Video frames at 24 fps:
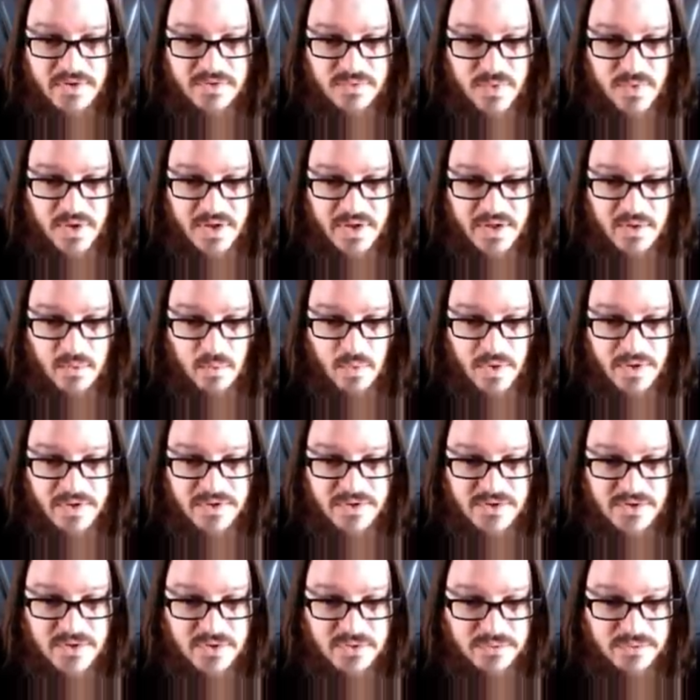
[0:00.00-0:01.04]
ready, 1,
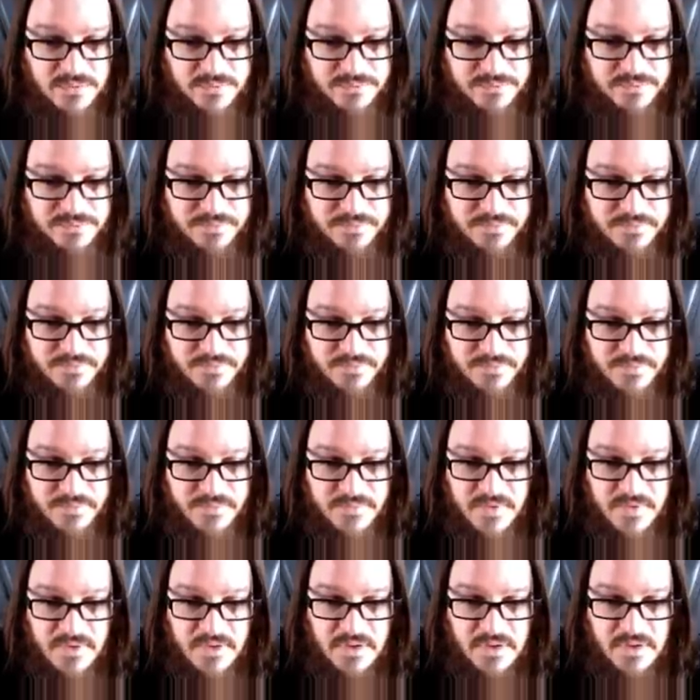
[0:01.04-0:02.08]
2.
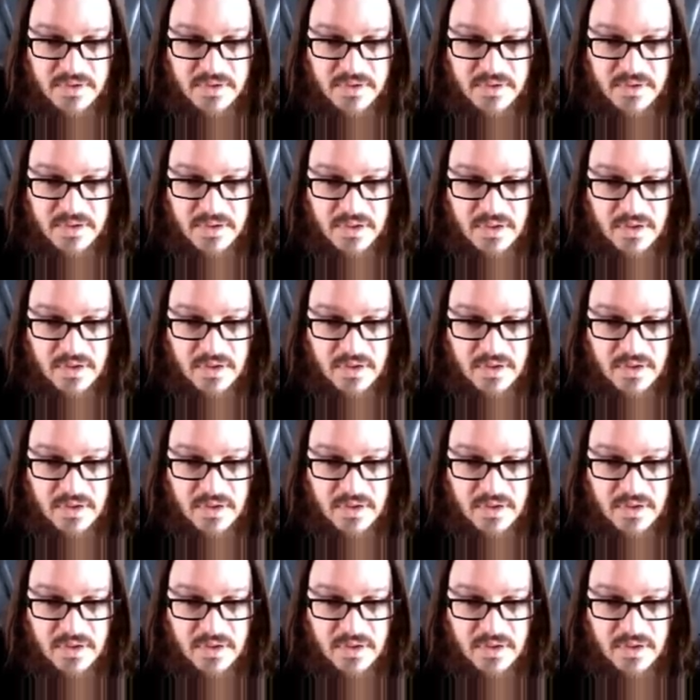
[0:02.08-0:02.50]
All